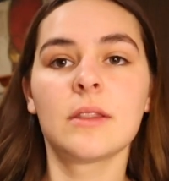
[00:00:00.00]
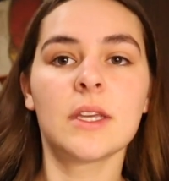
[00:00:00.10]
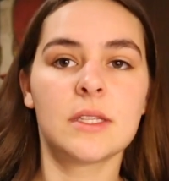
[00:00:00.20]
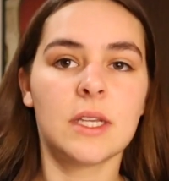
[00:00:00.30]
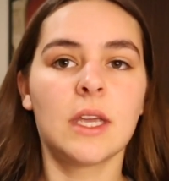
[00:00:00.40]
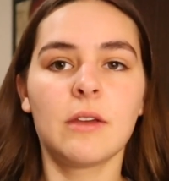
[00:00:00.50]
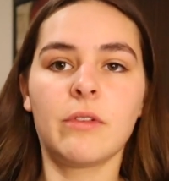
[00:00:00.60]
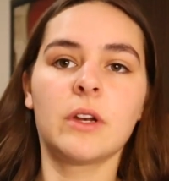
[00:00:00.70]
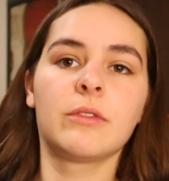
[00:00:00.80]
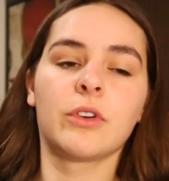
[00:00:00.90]
this sinking
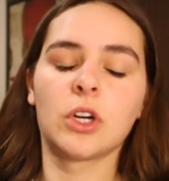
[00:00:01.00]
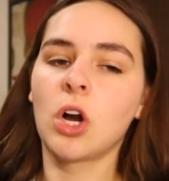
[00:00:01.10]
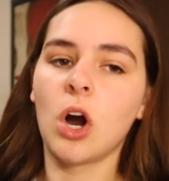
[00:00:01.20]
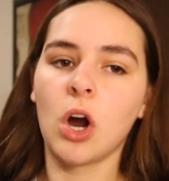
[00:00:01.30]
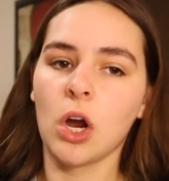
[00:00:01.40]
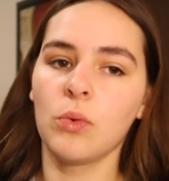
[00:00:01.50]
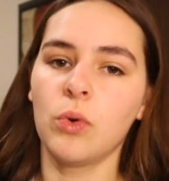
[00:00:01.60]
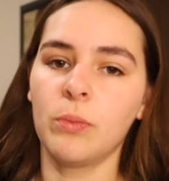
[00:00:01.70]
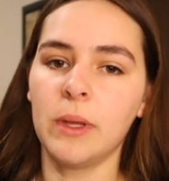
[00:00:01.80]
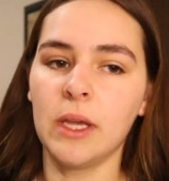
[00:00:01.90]
fund for car
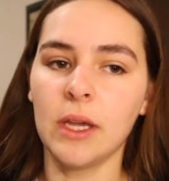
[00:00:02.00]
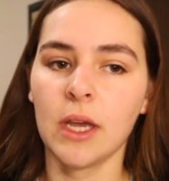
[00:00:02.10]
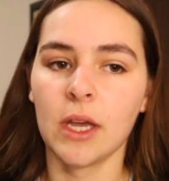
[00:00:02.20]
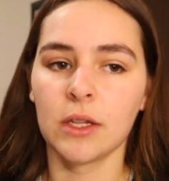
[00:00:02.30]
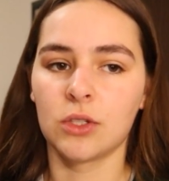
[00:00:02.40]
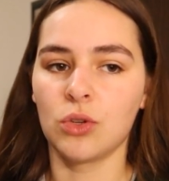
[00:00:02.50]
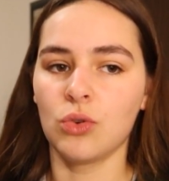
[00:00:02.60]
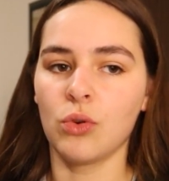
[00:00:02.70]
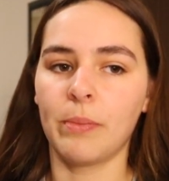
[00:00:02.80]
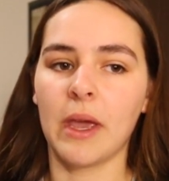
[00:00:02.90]
will be
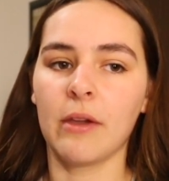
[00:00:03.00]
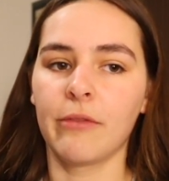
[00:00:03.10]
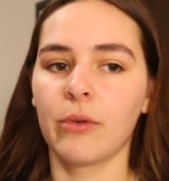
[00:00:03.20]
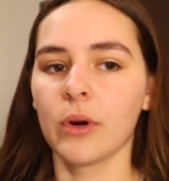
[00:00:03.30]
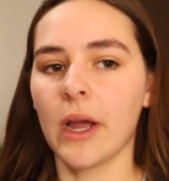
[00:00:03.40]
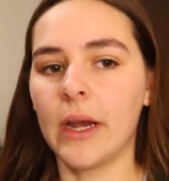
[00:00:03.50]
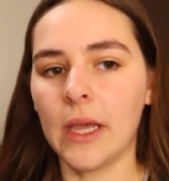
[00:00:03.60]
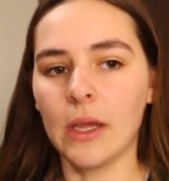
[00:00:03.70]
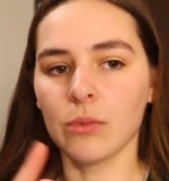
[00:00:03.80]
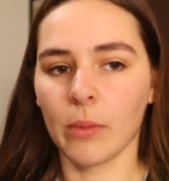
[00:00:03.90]
to pay for
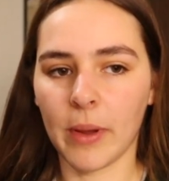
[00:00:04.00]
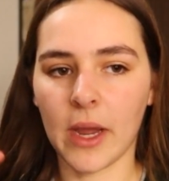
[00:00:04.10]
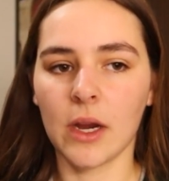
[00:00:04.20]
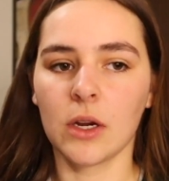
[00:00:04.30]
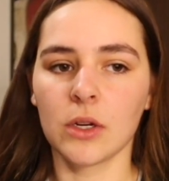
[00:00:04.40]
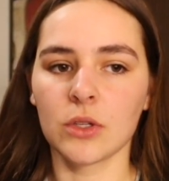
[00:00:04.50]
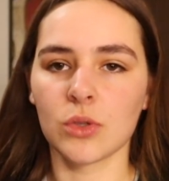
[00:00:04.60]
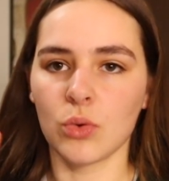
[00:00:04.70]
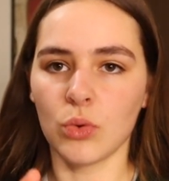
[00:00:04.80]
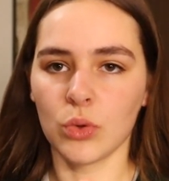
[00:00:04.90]
any repairs
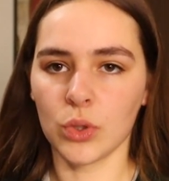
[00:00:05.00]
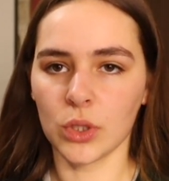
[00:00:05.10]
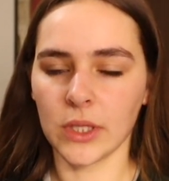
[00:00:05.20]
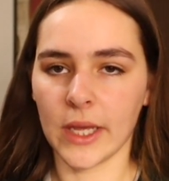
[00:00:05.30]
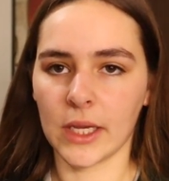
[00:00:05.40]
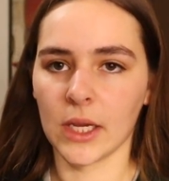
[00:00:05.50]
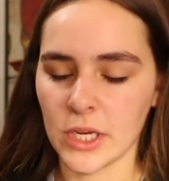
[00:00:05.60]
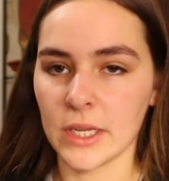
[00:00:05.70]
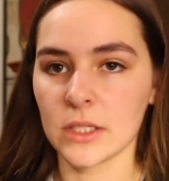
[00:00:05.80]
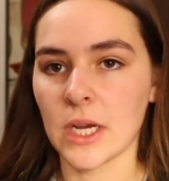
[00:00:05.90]
or like
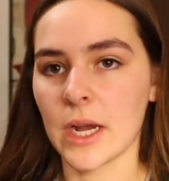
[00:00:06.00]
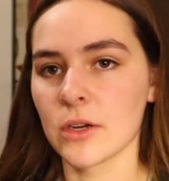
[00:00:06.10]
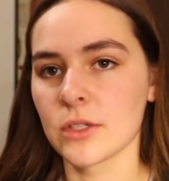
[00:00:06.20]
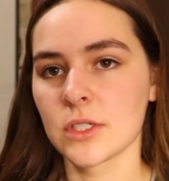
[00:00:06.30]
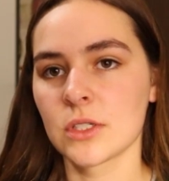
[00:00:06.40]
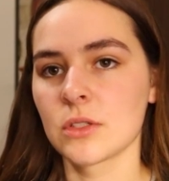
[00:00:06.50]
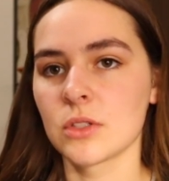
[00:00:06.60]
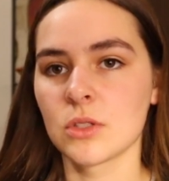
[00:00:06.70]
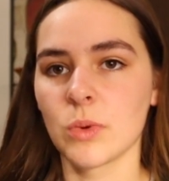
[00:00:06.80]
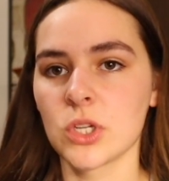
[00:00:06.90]
getting tires
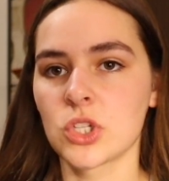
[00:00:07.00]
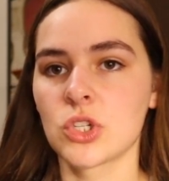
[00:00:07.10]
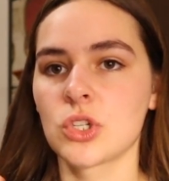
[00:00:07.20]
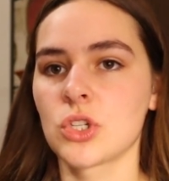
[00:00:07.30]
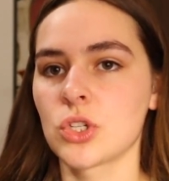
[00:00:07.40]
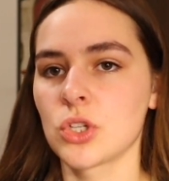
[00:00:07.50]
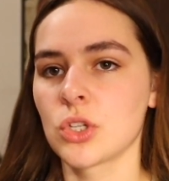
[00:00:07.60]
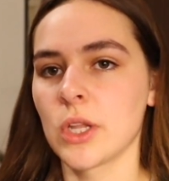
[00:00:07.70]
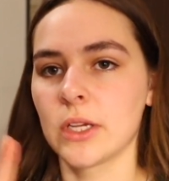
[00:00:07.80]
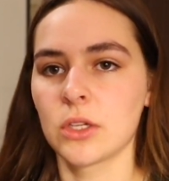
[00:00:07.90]

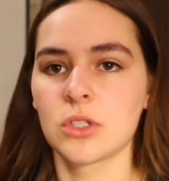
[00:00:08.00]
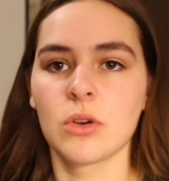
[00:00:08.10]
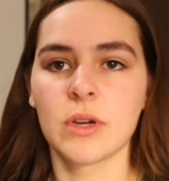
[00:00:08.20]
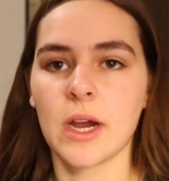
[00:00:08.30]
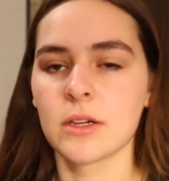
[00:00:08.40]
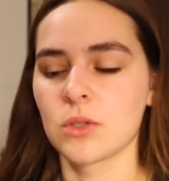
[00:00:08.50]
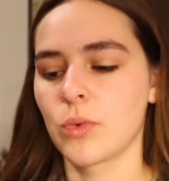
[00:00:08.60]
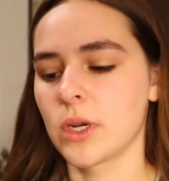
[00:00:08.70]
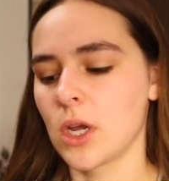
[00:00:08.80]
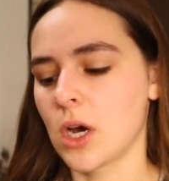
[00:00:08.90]
switched, like snow tires and
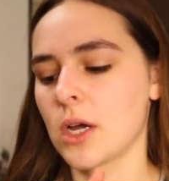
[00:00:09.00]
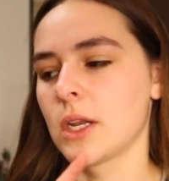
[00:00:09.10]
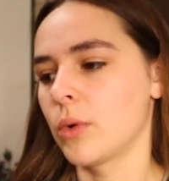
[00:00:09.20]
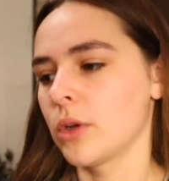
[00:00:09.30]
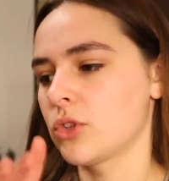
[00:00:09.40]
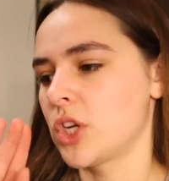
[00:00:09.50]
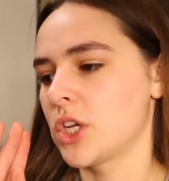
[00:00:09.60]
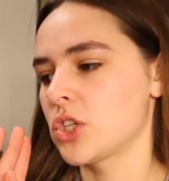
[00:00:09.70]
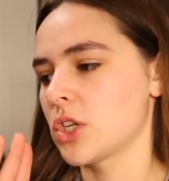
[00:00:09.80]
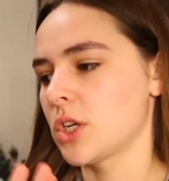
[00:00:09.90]
whatnot, oil
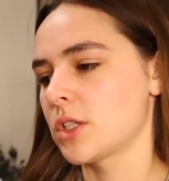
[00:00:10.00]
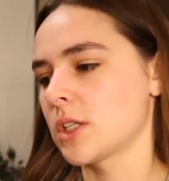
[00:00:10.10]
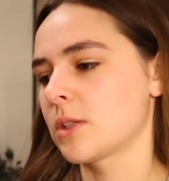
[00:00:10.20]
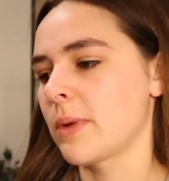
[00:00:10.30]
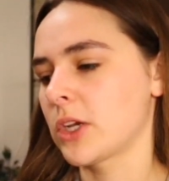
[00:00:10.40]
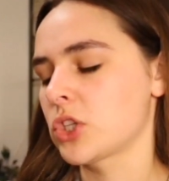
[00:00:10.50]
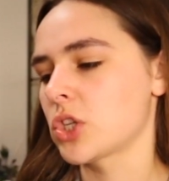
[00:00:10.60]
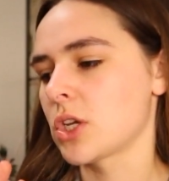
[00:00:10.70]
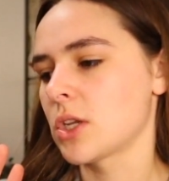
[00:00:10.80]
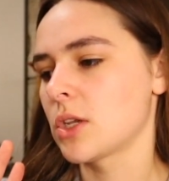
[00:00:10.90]
changes,
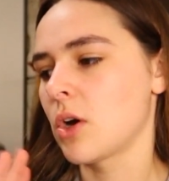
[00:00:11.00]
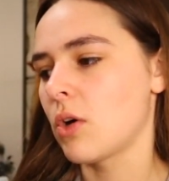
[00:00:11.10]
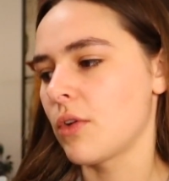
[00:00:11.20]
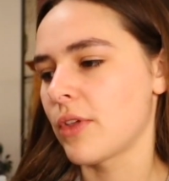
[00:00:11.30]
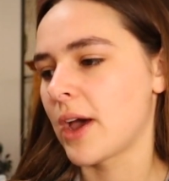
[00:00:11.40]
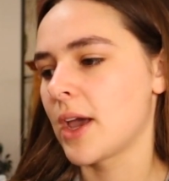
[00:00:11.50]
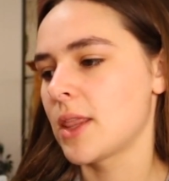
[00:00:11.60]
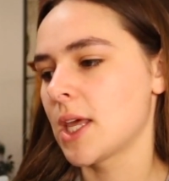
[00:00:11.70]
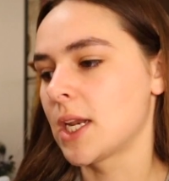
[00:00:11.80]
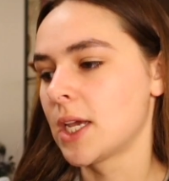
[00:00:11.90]
inspection, all of that.
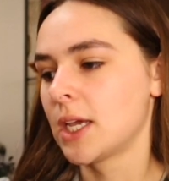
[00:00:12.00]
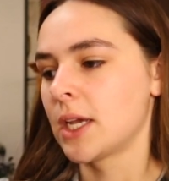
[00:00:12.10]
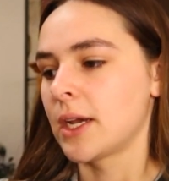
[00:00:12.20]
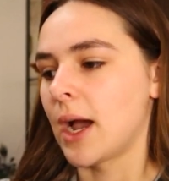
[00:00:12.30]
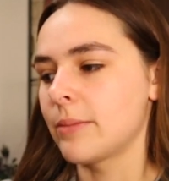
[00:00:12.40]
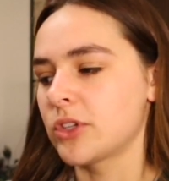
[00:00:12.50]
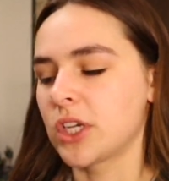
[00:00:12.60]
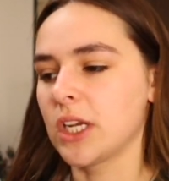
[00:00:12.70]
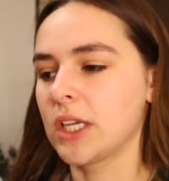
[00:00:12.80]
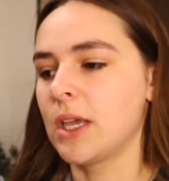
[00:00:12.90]
And then I'm just
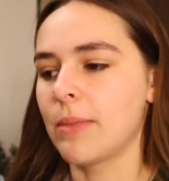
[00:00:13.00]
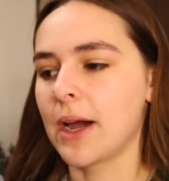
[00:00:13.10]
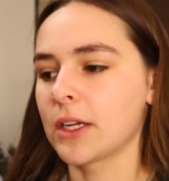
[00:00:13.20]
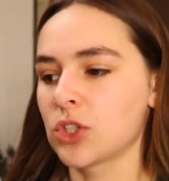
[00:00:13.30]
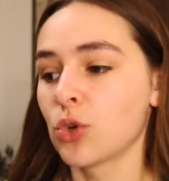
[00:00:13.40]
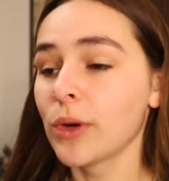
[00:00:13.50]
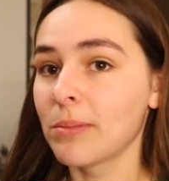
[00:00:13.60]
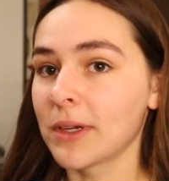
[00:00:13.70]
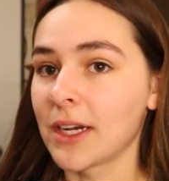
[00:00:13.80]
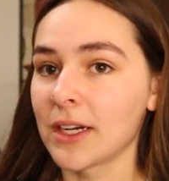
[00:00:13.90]
going to keep adding to
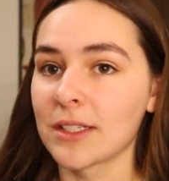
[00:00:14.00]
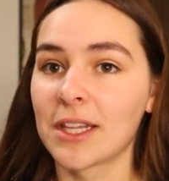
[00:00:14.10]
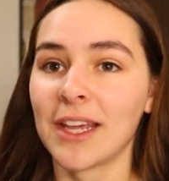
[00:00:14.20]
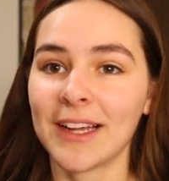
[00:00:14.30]
it because